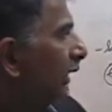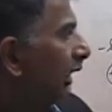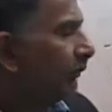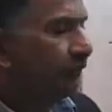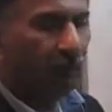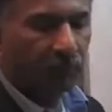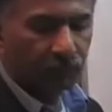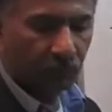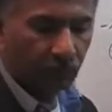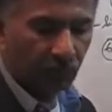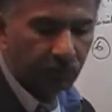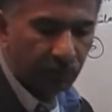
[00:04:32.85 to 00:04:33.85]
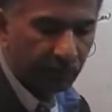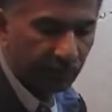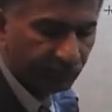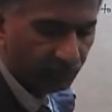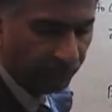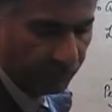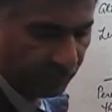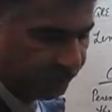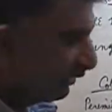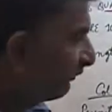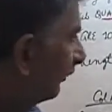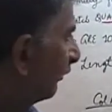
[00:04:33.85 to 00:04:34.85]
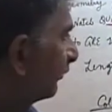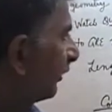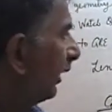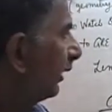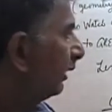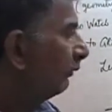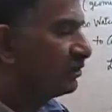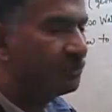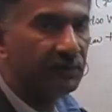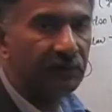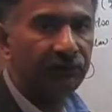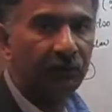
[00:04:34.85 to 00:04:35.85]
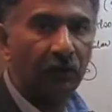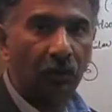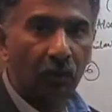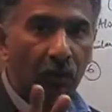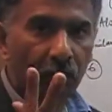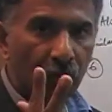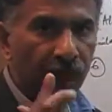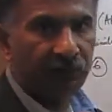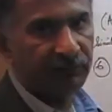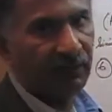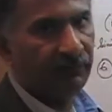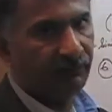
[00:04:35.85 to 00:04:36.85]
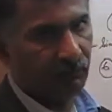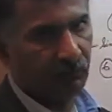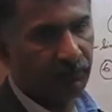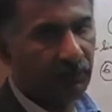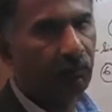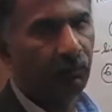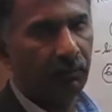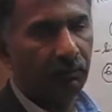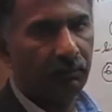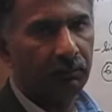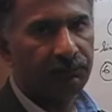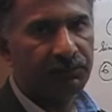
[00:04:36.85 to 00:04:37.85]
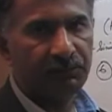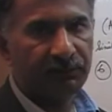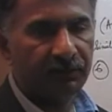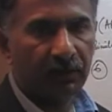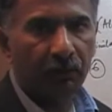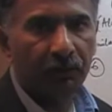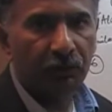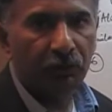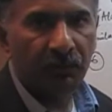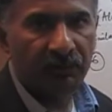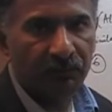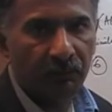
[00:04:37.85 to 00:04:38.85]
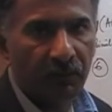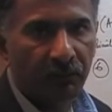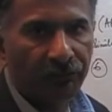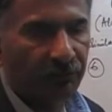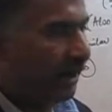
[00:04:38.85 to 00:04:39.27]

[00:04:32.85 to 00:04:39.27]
and we also know that it has to be an isosceles triangle, which means two of the sides have to be equal, which means there are only two possibilities.